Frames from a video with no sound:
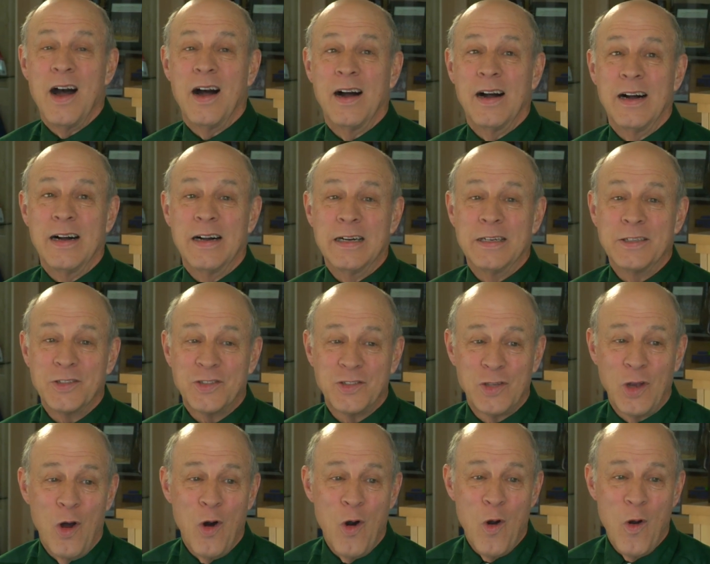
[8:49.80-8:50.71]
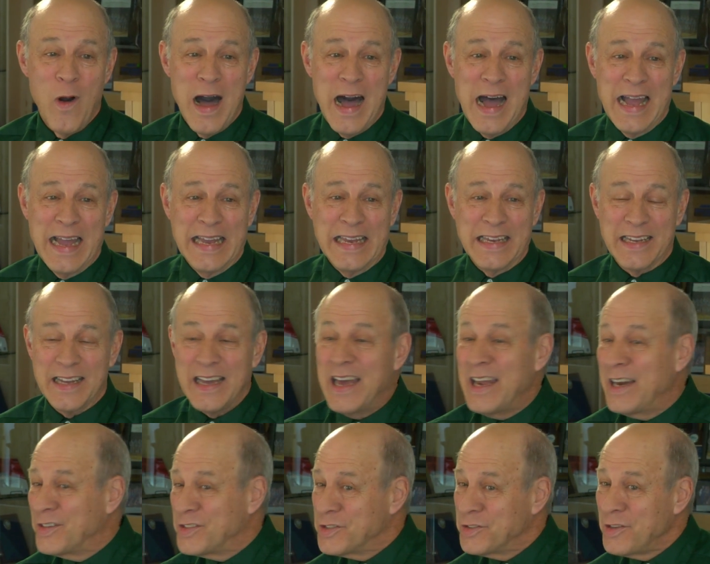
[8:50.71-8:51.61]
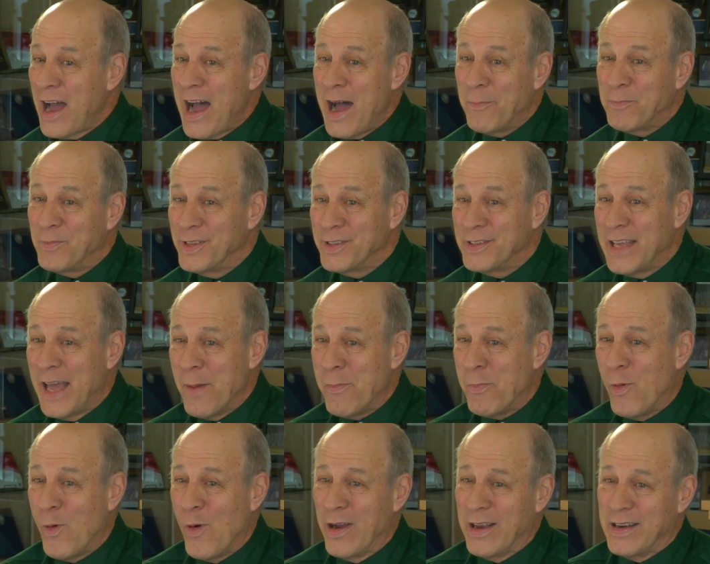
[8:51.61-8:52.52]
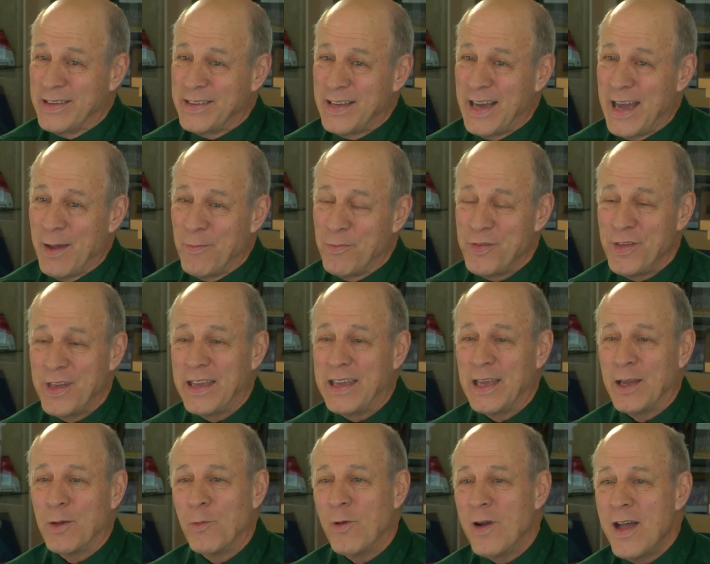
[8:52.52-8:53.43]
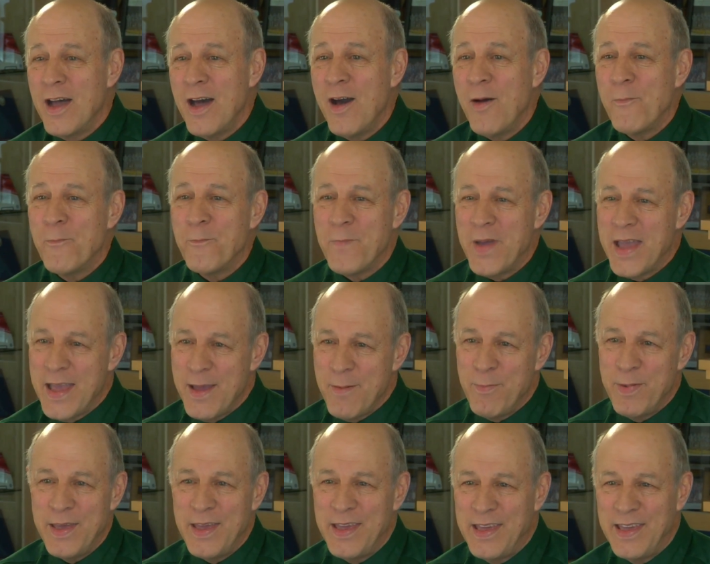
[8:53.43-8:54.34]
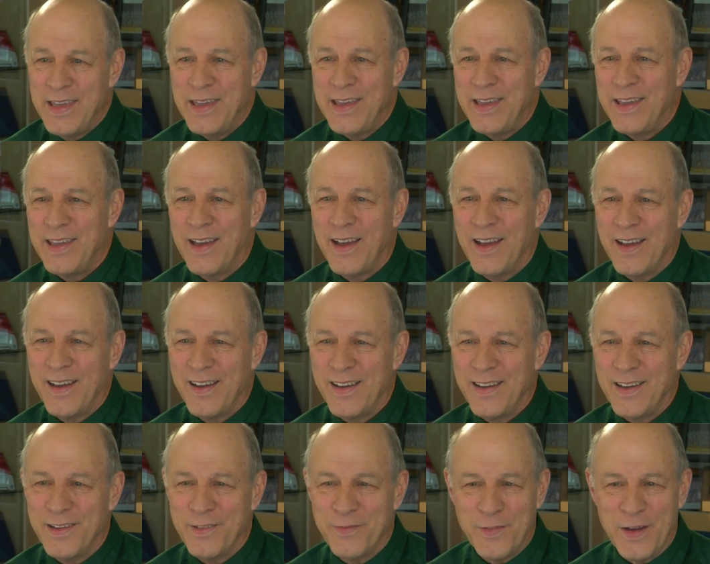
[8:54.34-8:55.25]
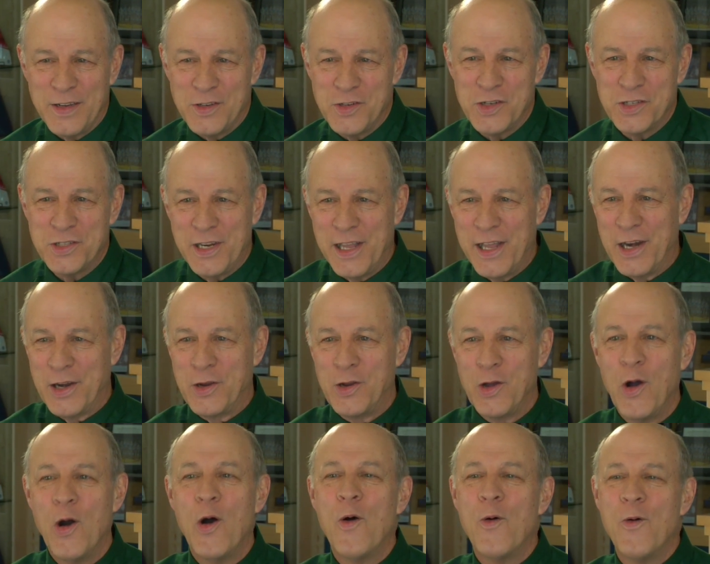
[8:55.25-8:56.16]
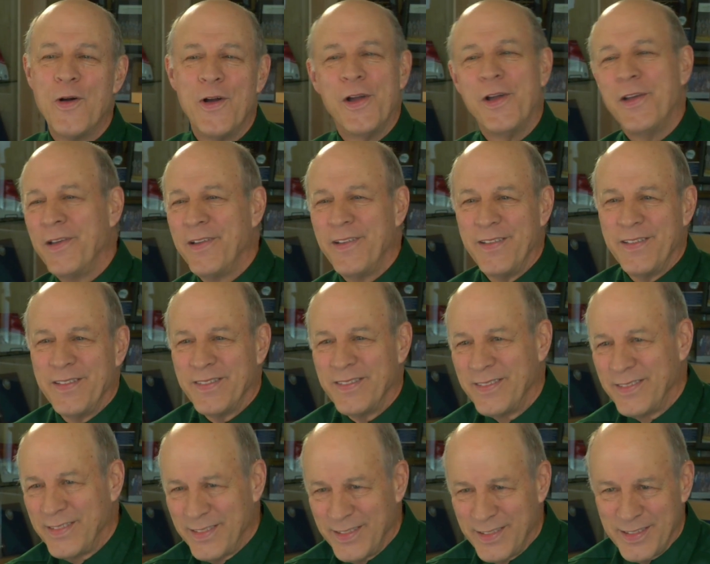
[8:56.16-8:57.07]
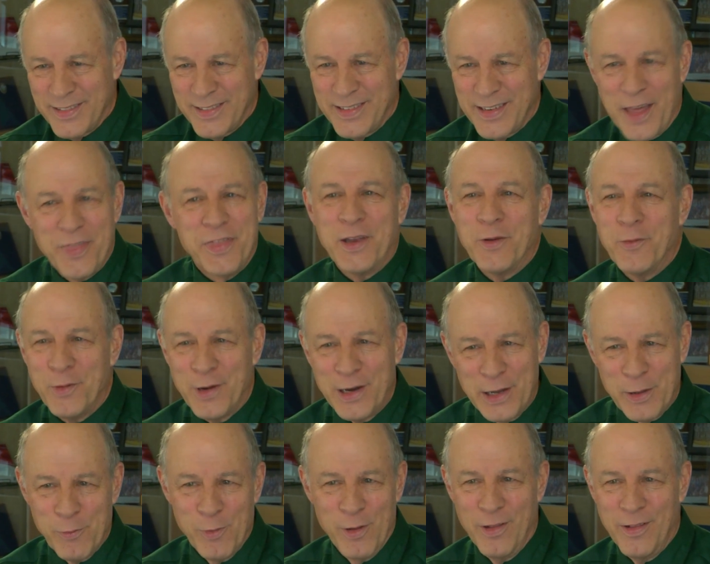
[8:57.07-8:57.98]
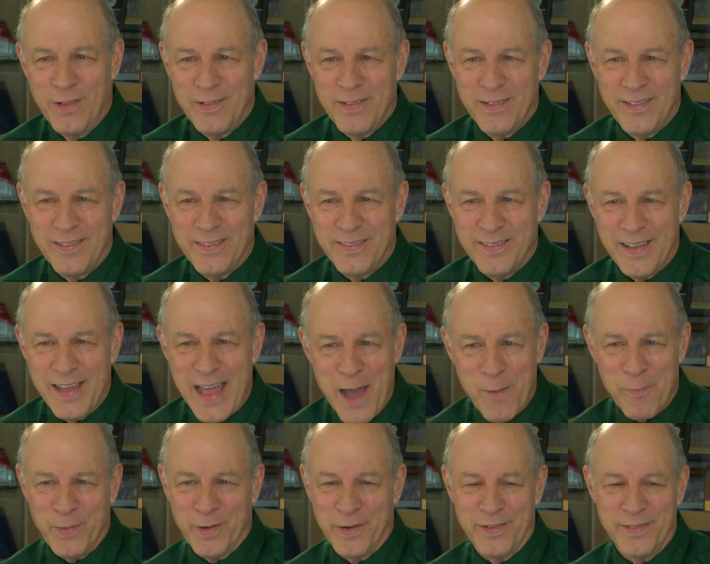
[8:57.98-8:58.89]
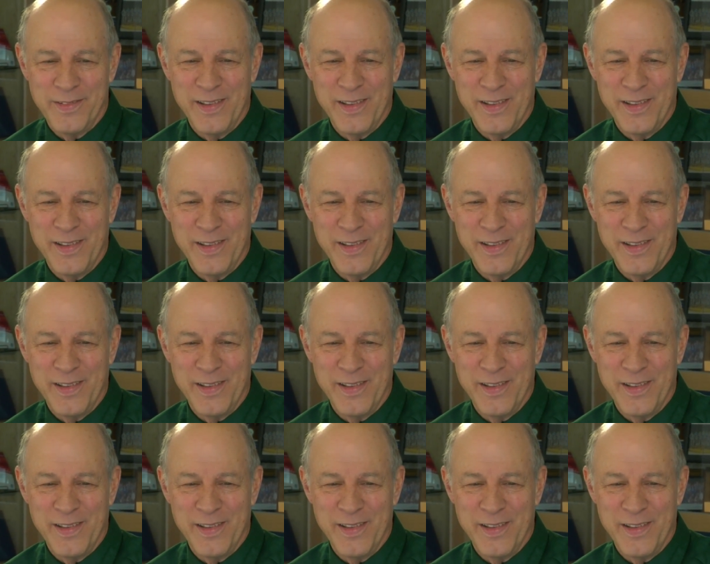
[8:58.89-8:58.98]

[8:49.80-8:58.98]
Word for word: Uh, so I kind of stopped at that point in time thinking, well, maybe uh, if I just let it go, nothing really will happen.